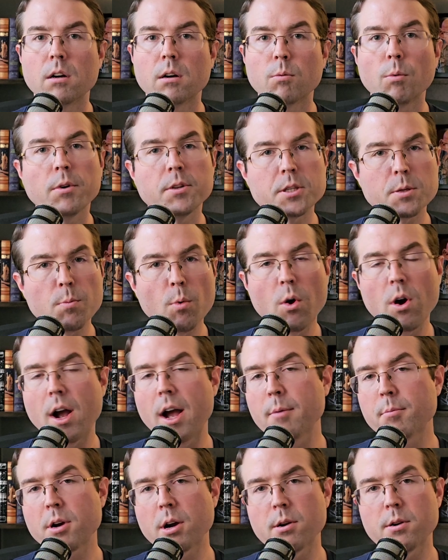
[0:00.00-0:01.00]
Once more,
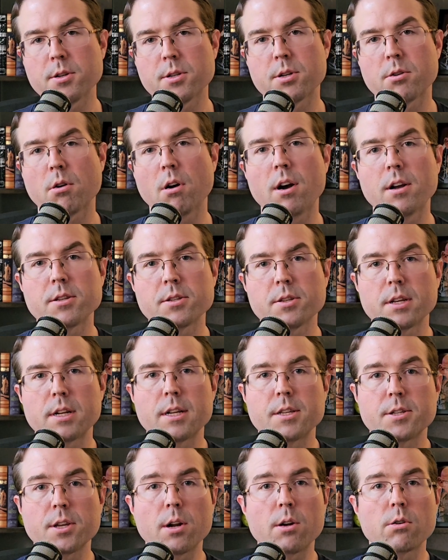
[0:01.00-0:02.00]
I'm Curtis Crossland
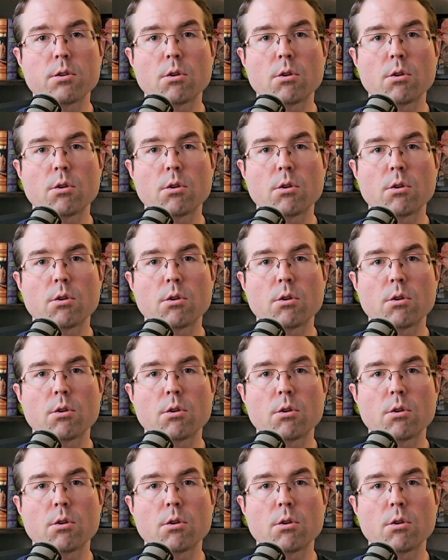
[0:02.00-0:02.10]
of Subtle